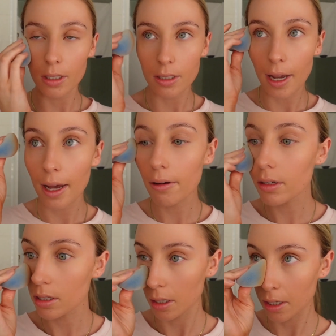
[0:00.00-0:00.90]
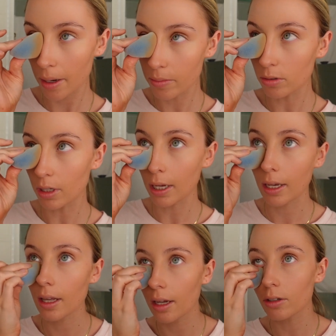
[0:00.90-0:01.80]
is now Sunday
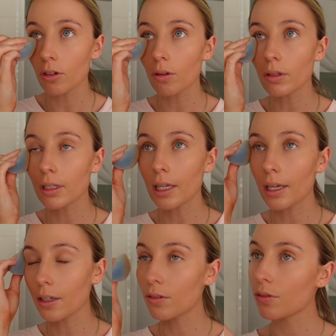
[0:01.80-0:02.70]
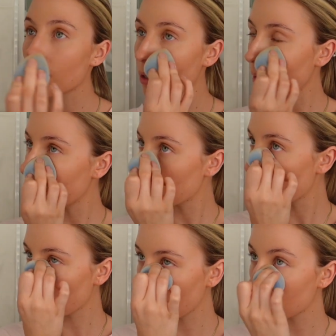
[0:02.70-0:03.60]
morning. I do not want to leave. I
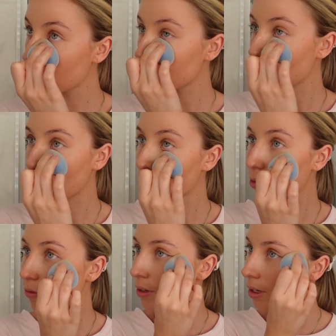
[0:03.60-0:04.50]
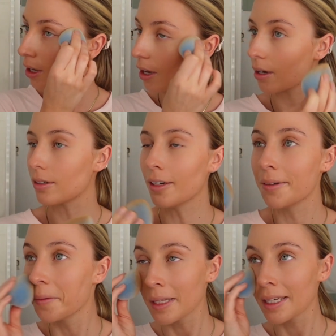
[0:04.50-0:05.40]
literally just want to move in here.
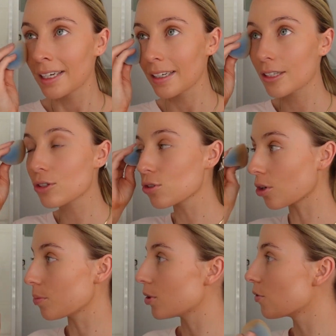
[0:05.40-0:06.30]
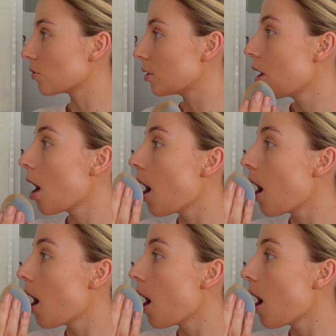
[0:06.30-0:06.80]
It's so beautiful.